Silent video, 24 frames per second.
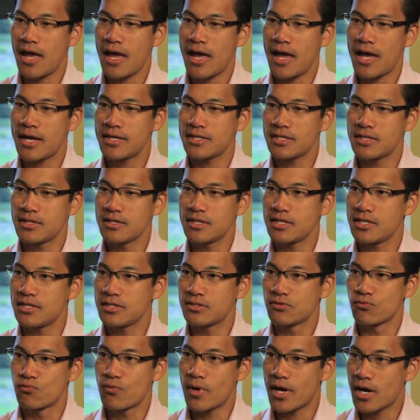at
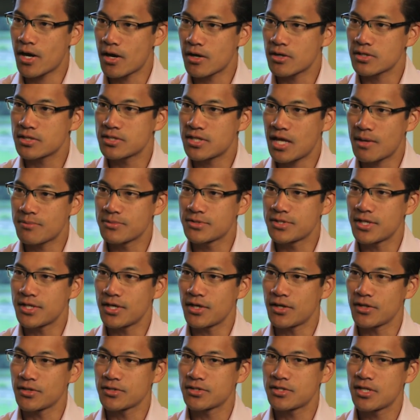these rare stem
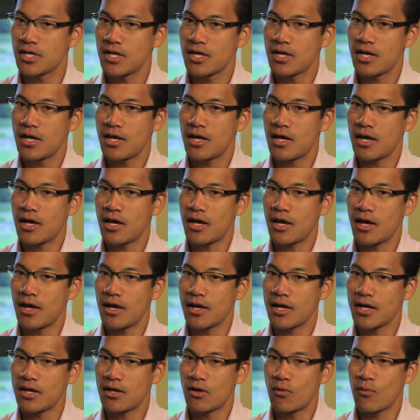cells
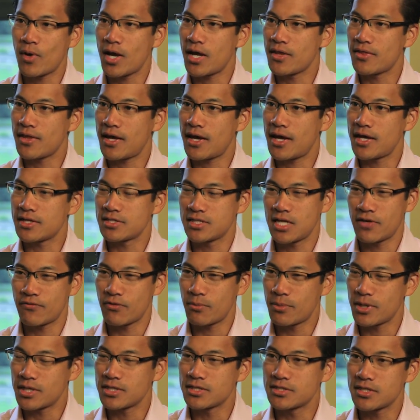in a way that has never
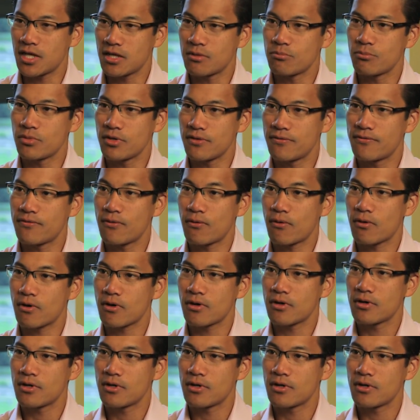been done before.